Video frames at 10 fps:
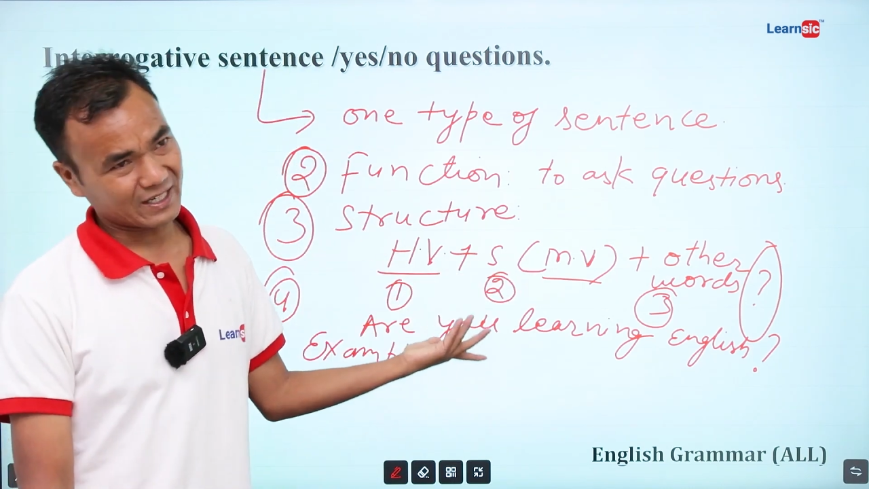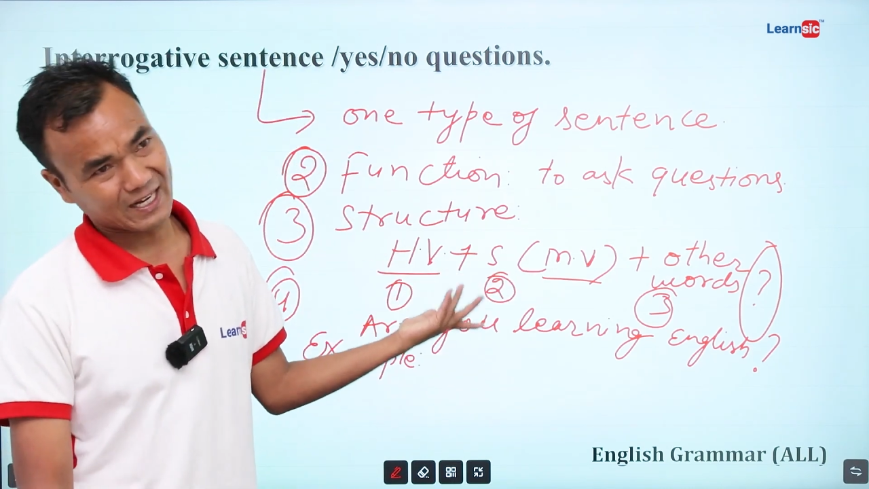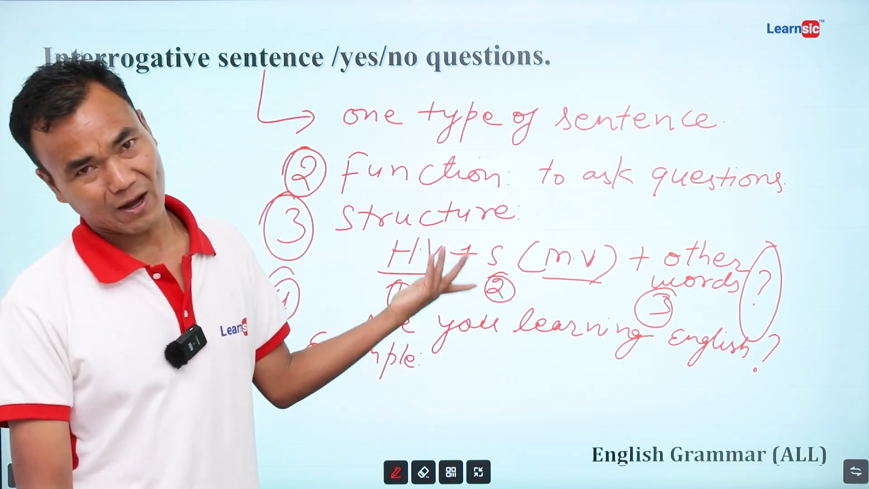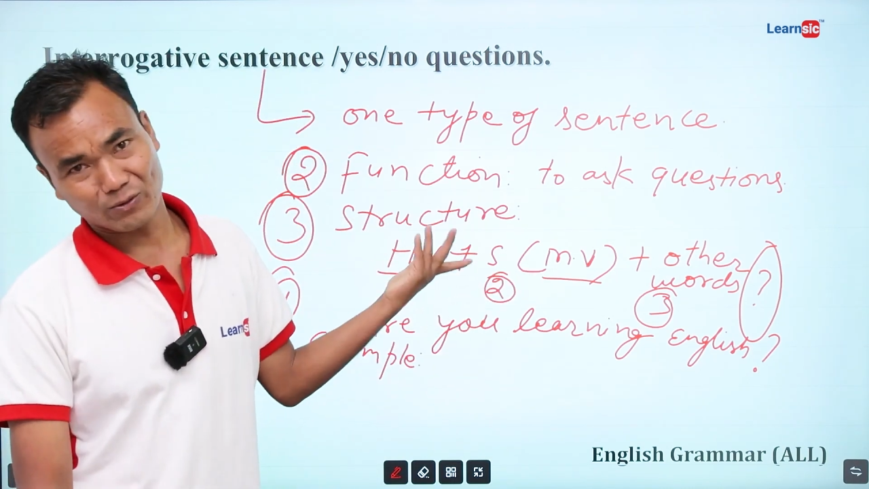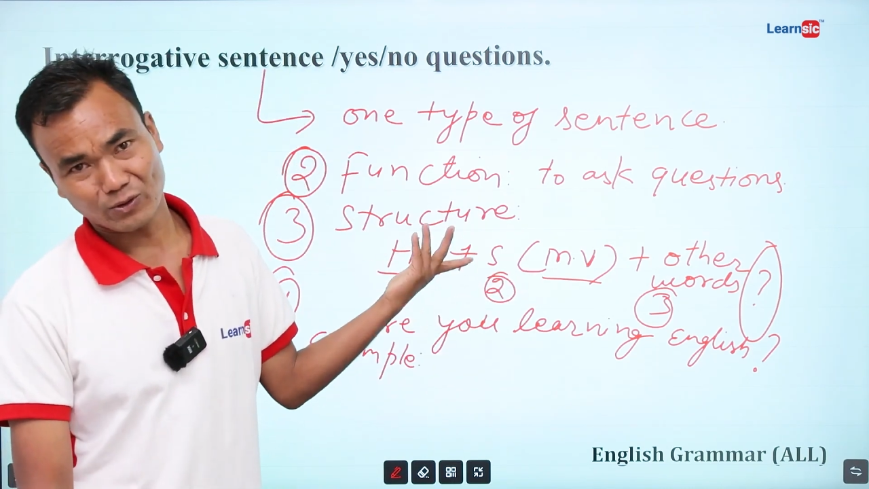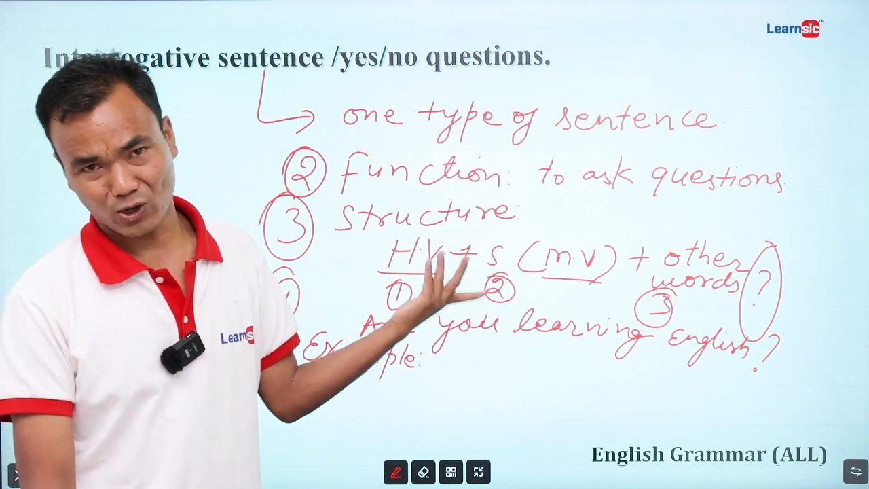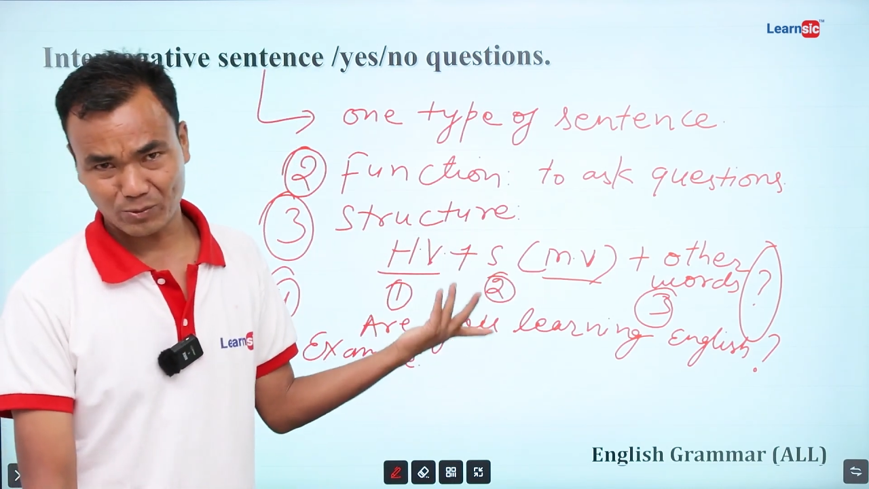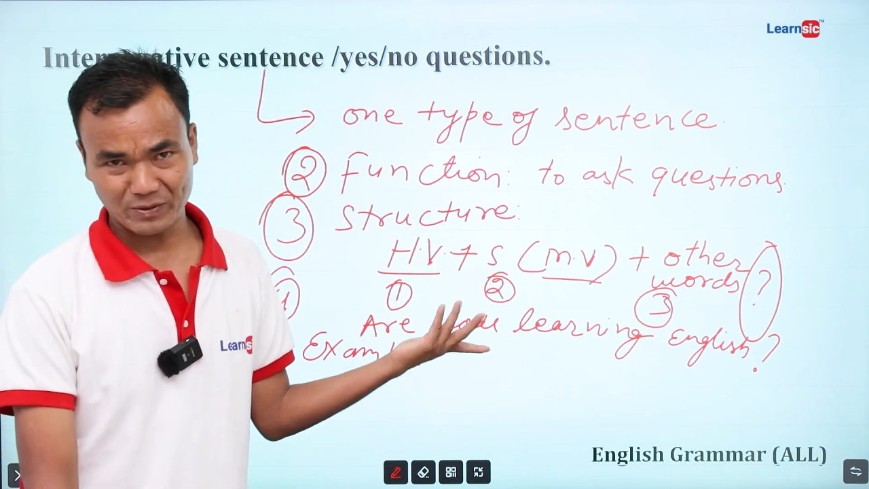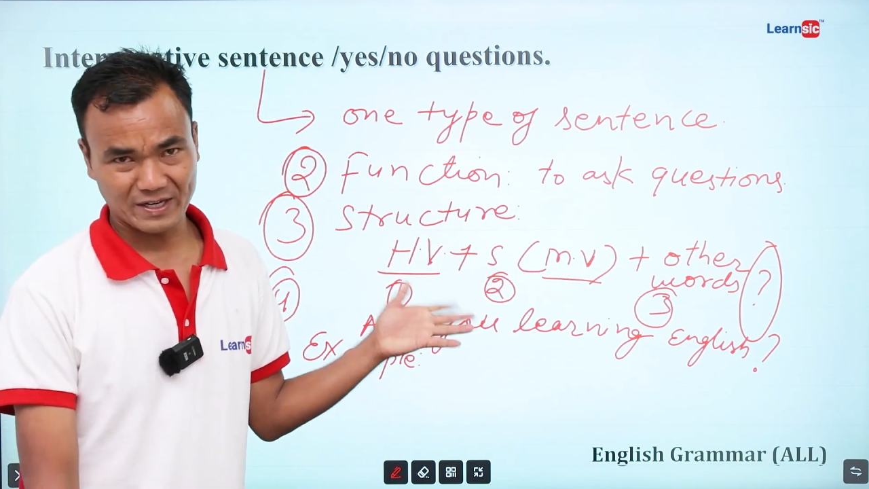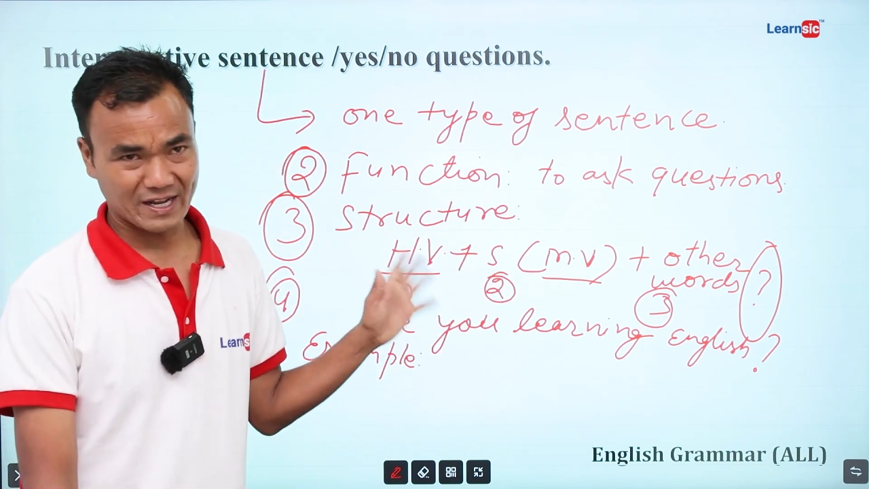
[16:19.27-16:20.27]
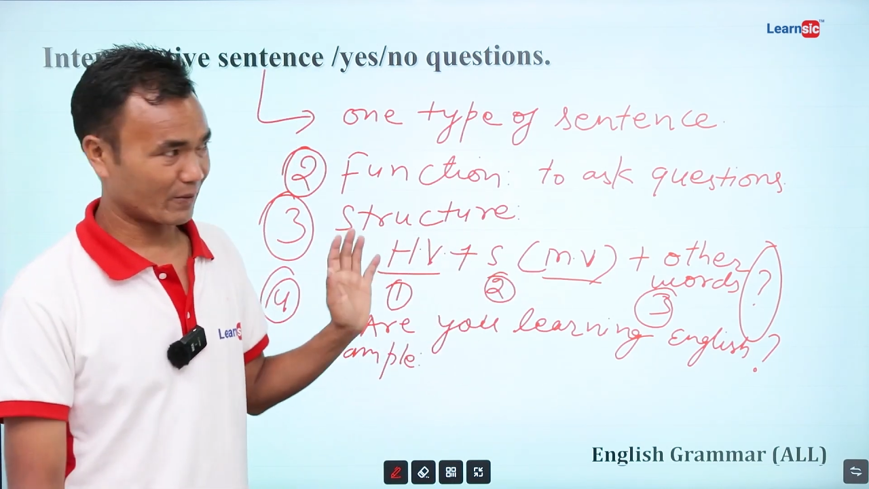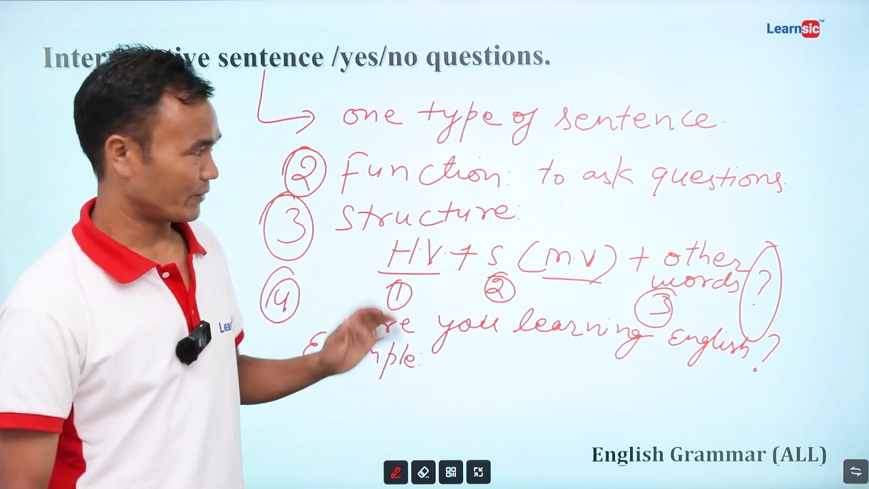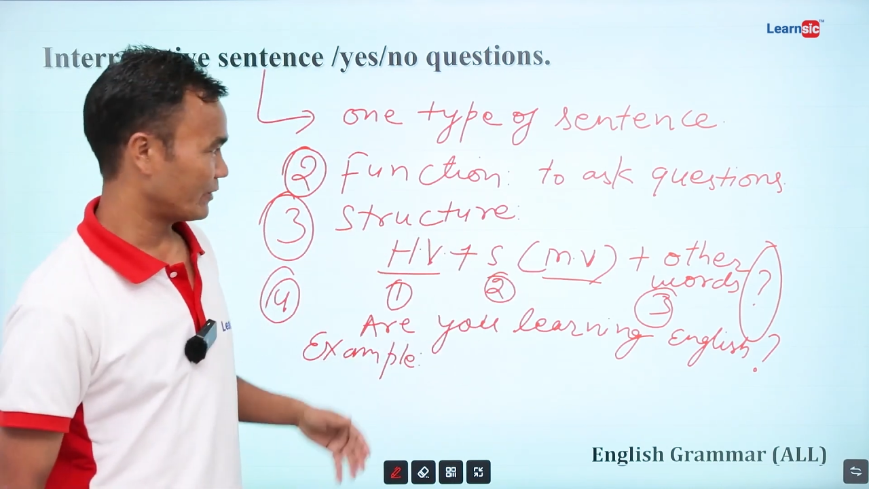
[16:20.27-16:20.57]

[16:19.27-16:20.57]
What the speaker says: noun or pronoun.